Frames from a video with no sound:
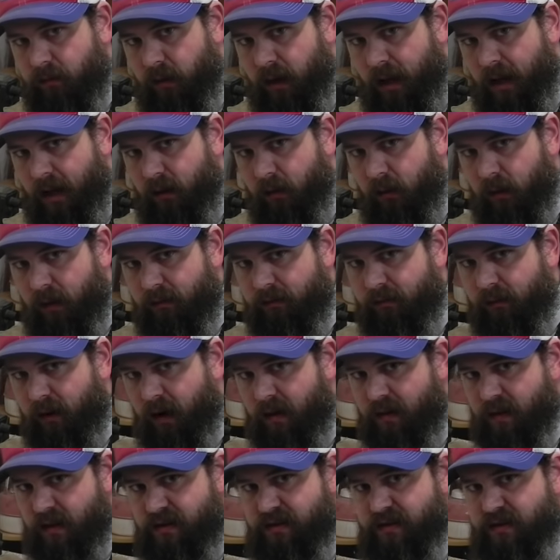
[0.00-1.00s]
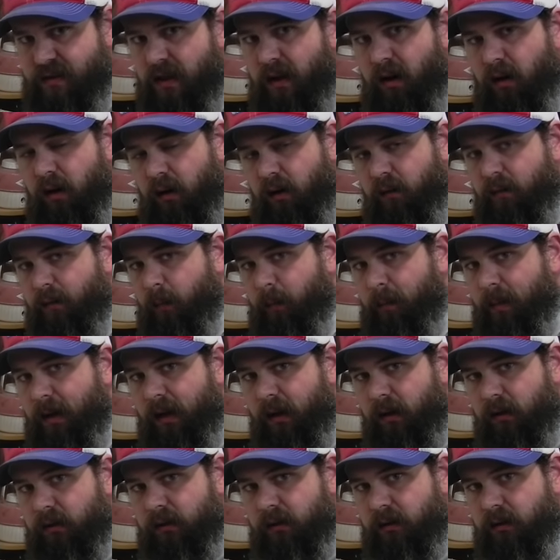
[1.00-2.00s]
how do I find the center of a
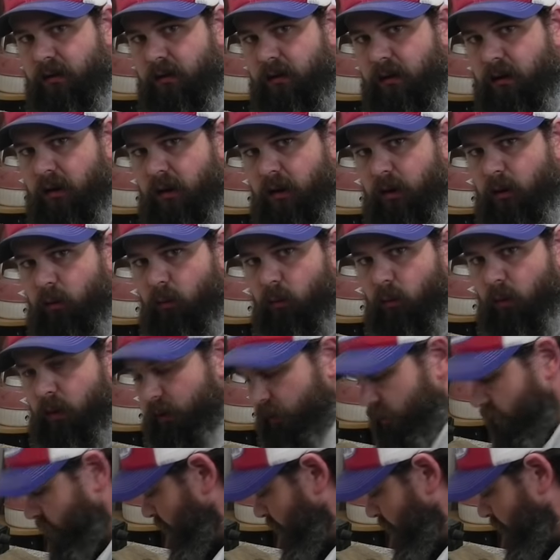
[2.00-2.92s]
belt when